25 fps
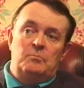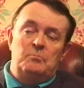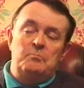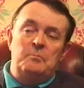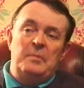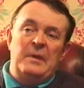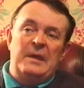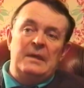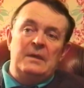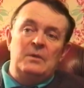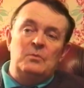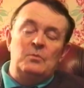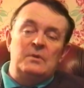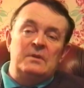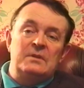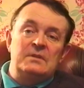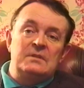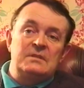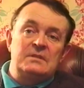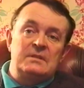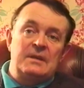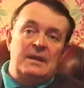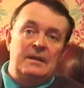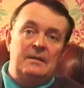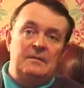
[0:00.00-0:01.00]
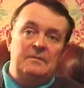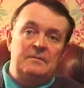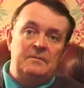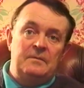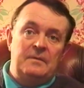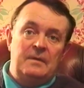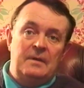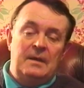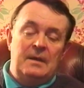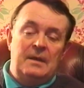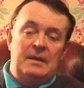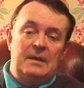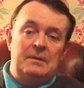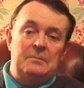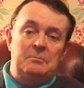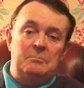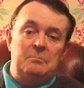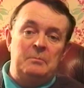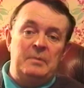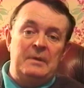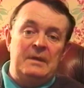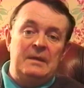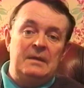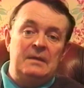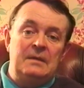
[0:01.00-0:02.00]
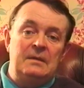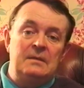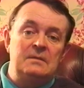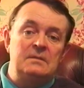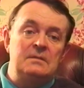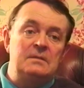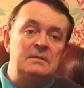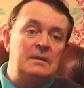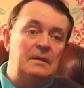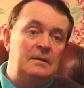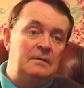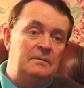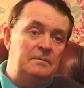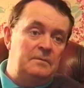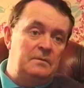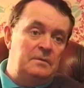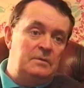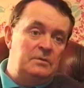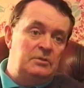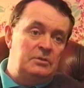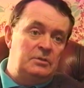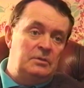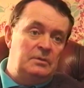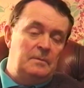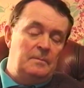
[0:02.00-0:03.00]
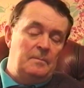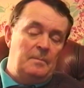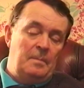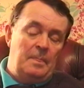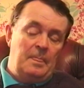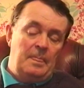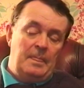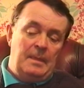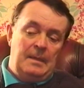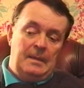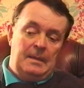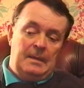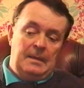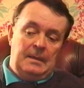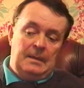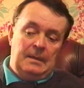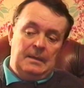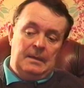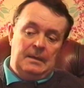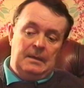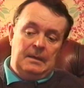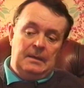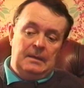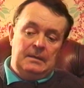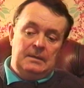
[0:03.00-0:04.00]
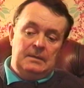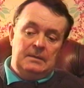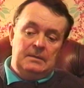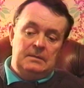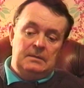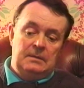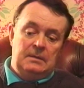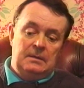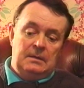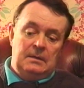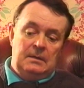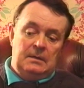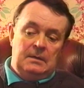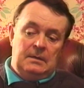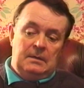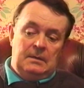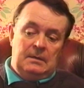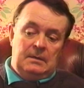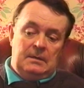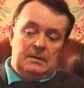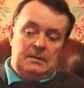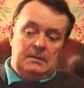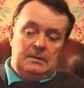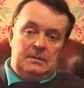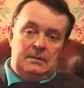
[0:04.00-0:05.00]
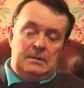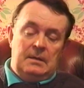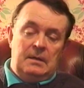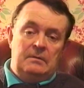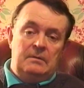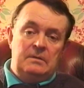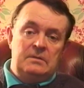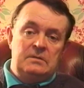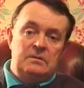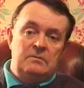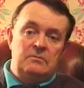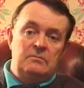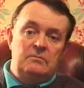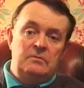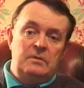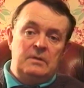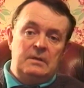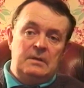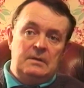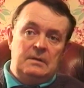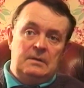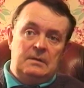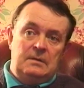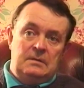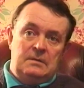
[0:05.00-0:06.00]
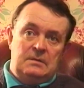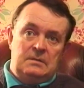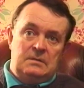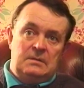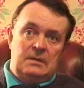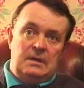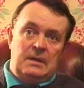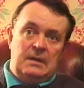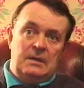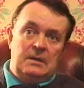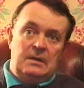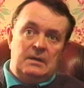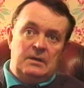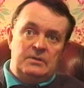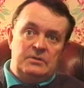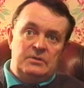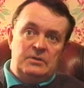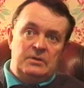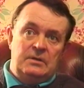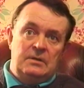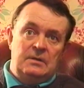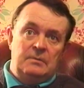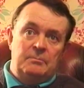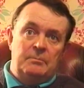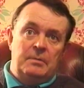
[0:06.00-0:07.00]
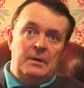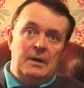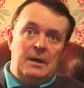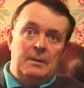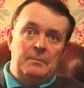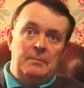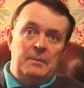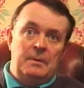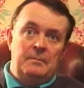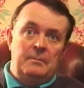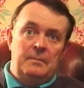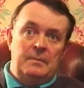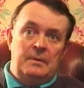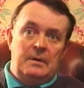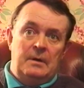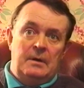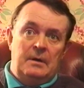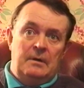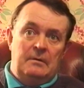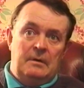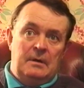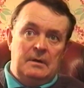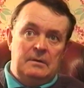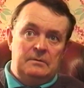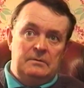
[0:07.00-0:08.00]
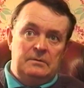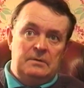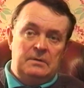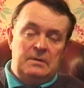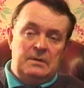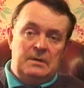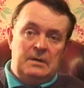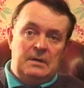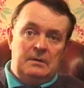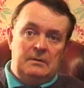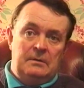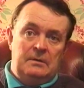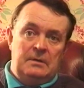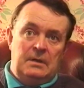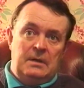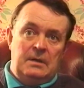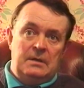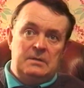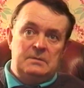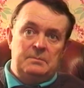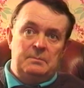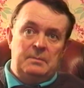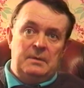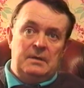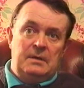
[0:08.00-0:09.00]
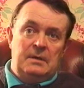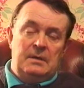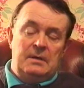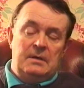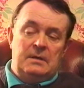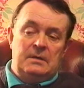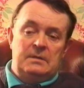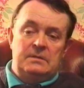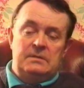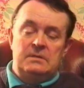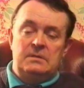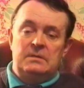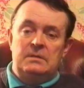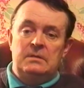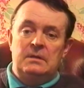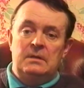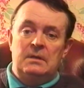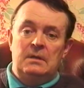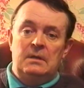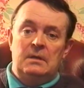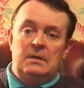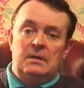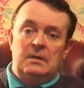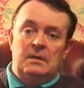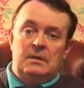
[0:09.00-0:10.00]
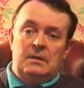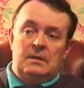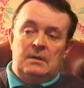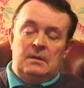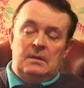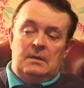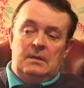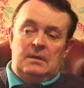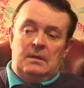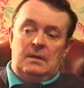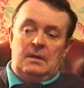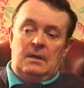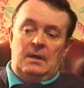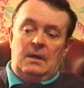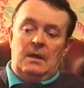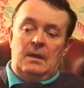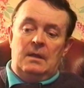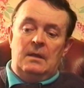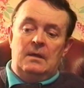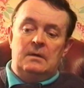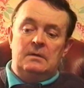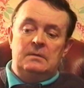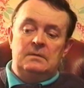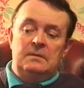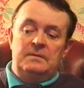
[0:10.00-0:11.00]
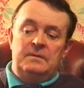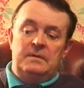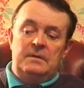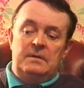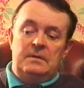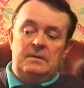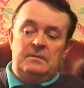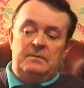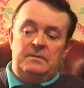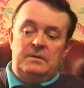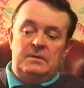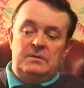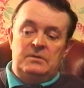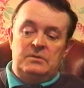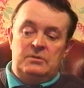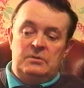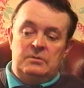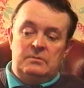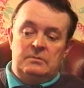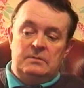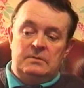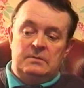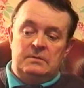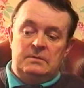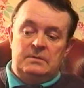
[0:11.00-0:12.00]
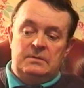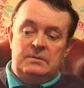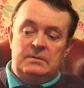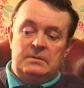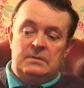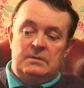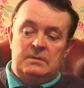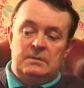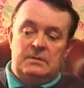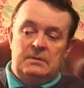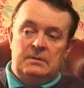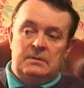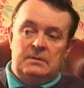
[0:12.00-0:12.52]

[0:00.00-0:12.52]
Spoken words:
being oneself and being selfish. And there is a real psychological problem around it nowadays, because a lot of individuals